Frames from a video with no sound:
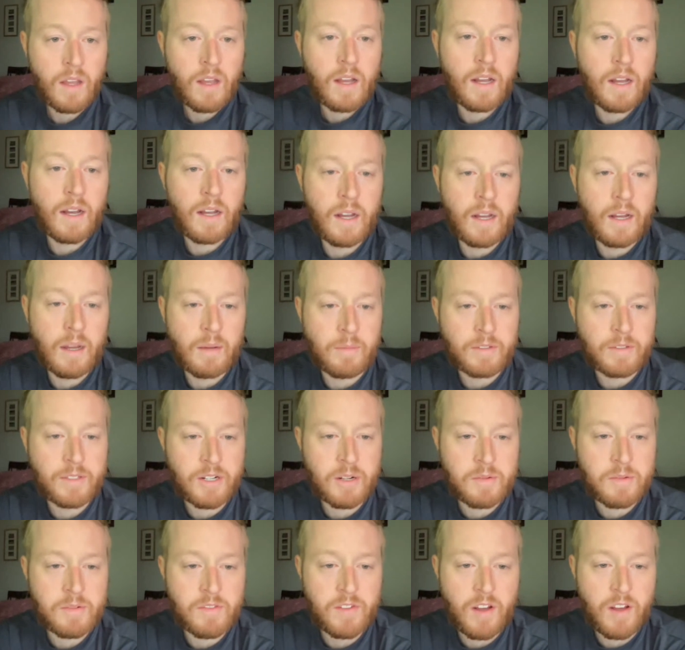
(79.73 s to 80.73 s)
In
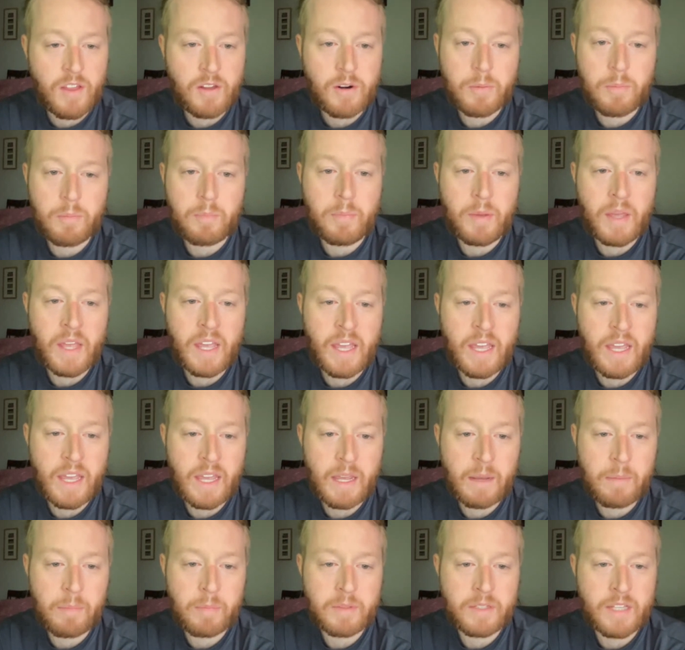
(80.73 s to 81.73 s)
terms of other
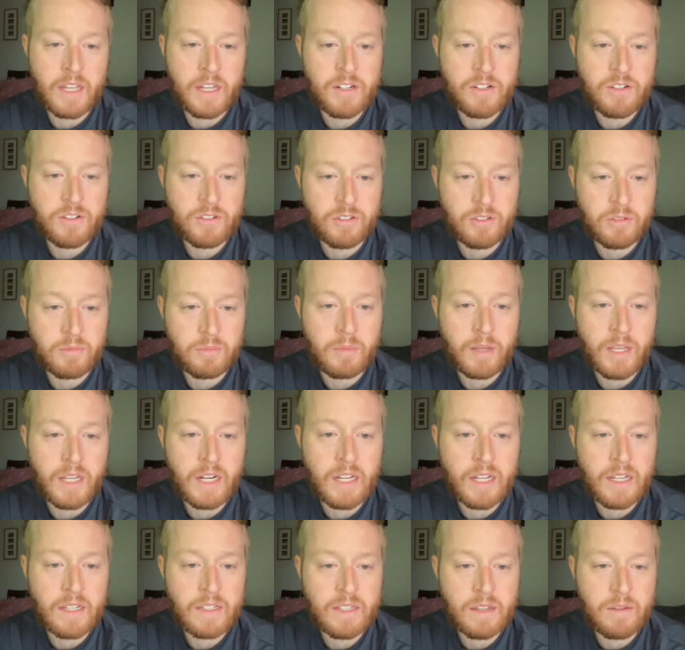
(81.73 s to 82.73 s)
big potential
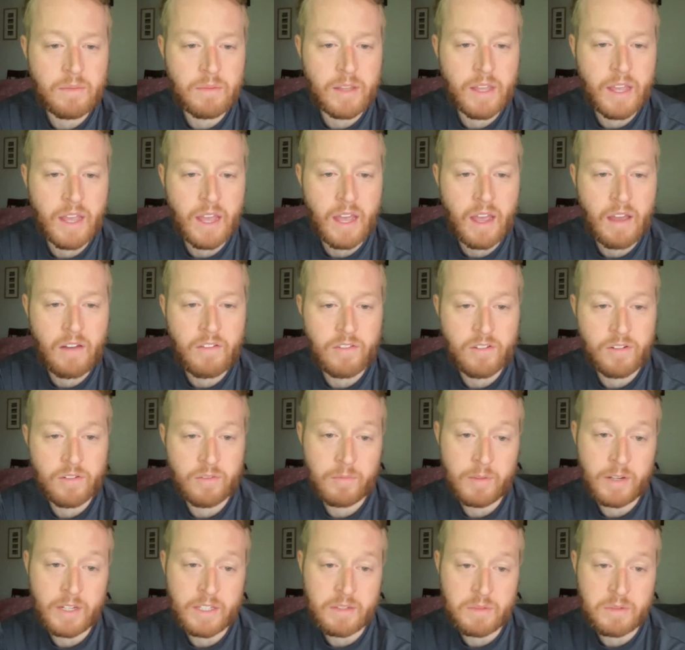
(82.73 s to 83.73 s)
meetings that we have, or
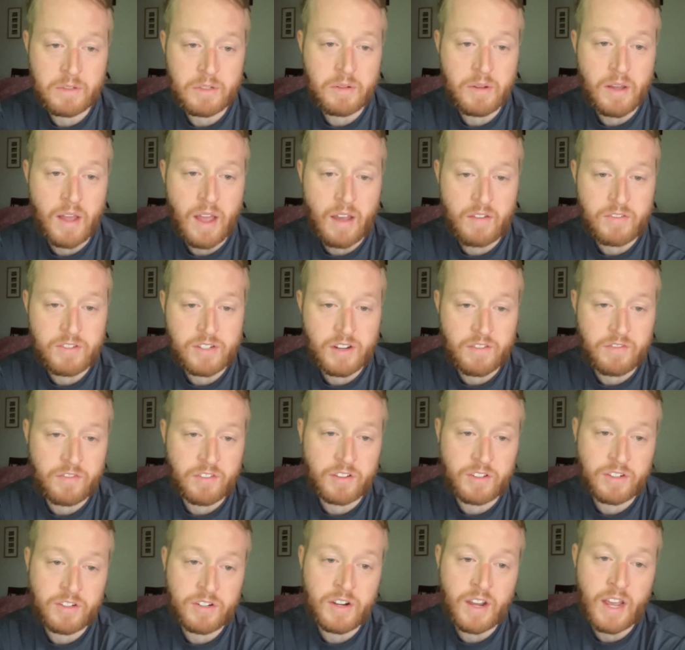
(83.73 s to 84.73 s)
meetings that we do have,
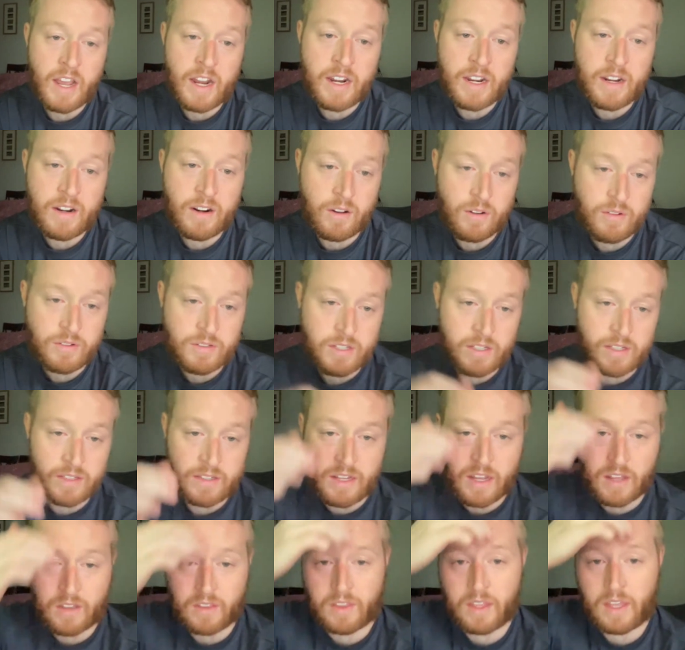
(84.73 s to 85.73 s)
Sheffield United hosting
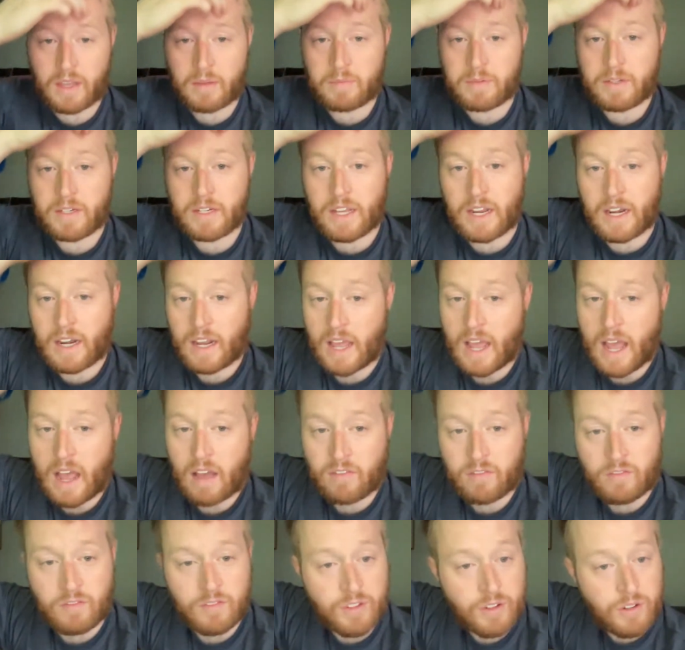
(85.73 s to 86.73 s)
Southampton, getting
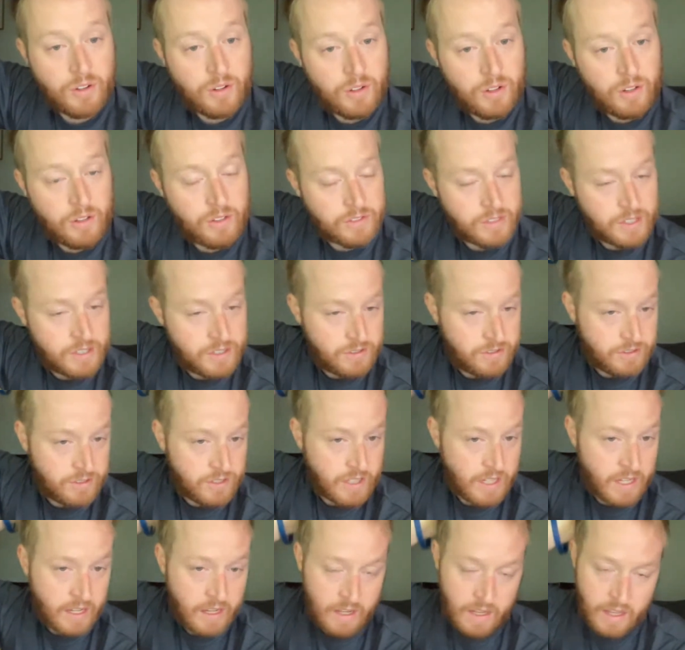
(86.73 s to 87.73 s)
half of a goal is
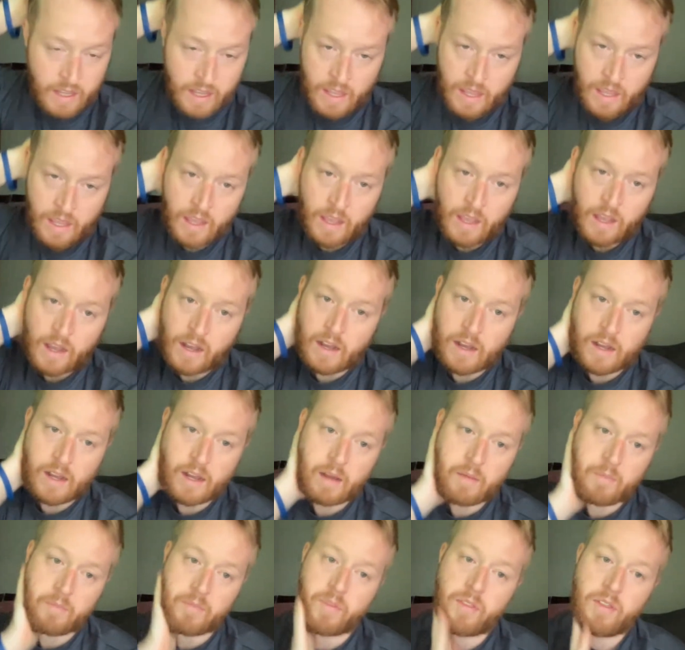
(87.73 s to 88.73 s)
interesting,
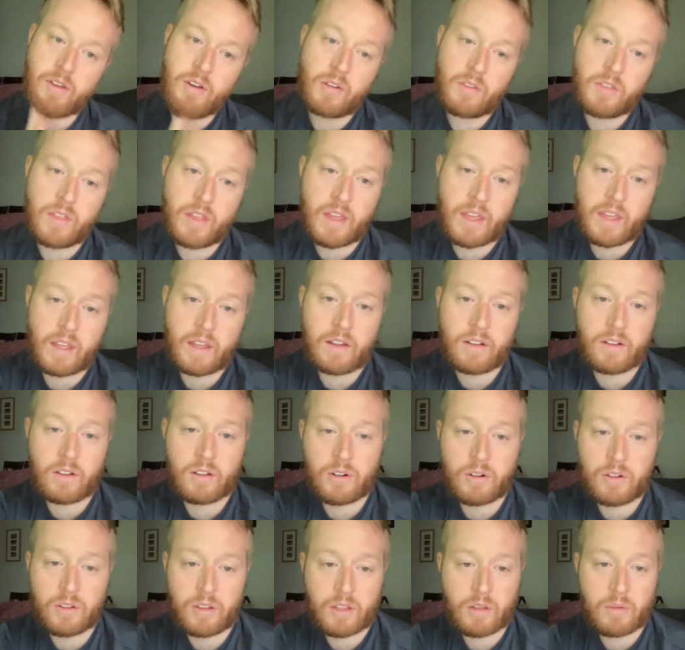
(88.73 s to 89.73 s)
though they
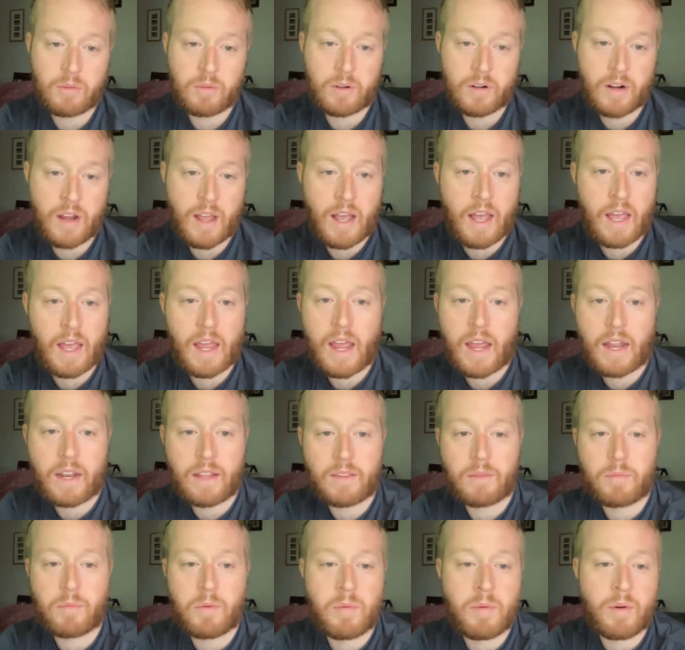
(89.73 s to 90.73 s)
clearly were not
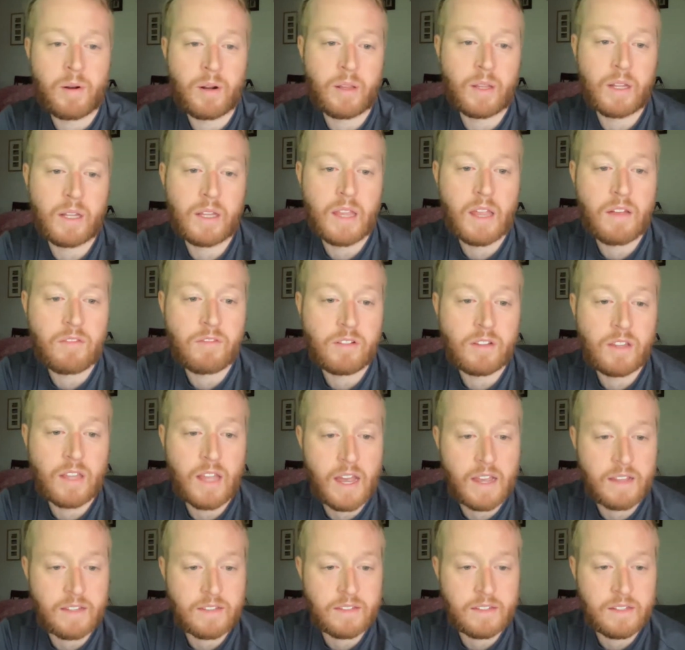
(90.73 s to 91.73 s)
at the Premier League level
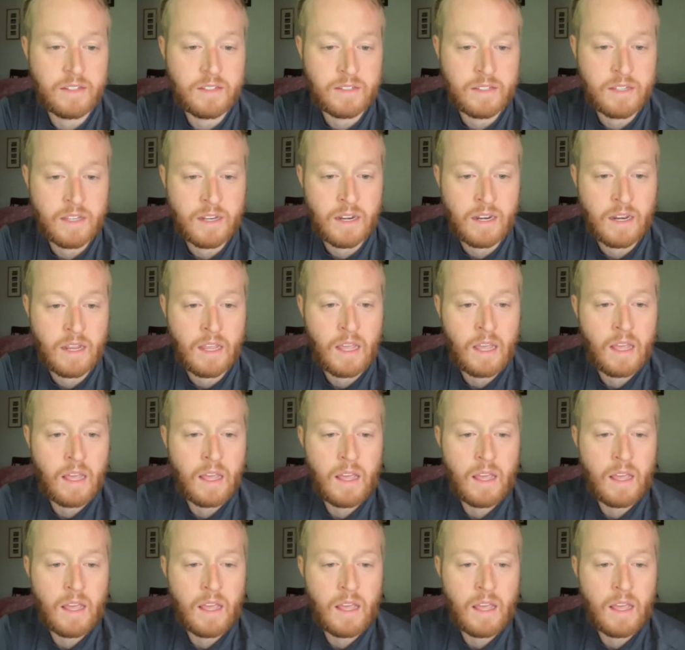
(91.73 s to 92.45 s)
last season.